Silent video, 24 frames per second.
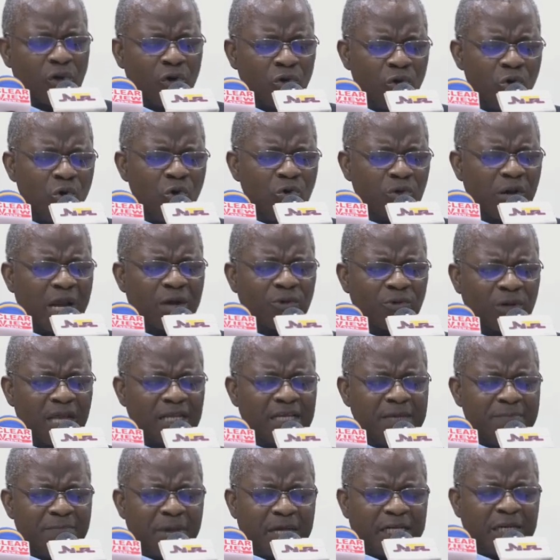who
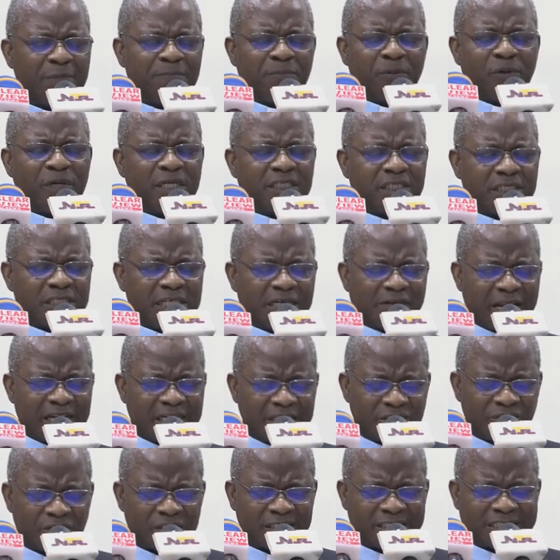regularly manipulate the
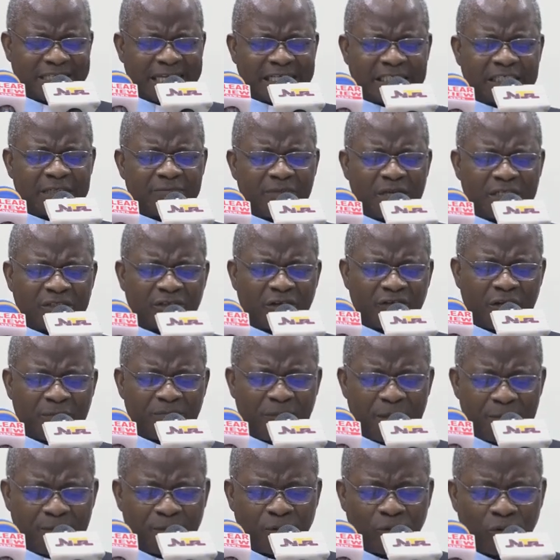religious sentiments of the
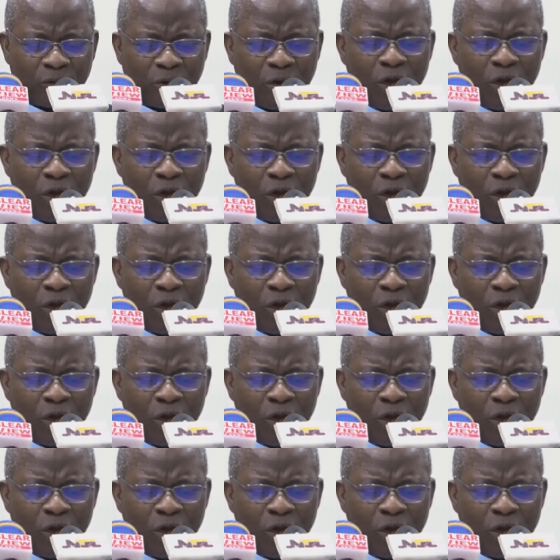people,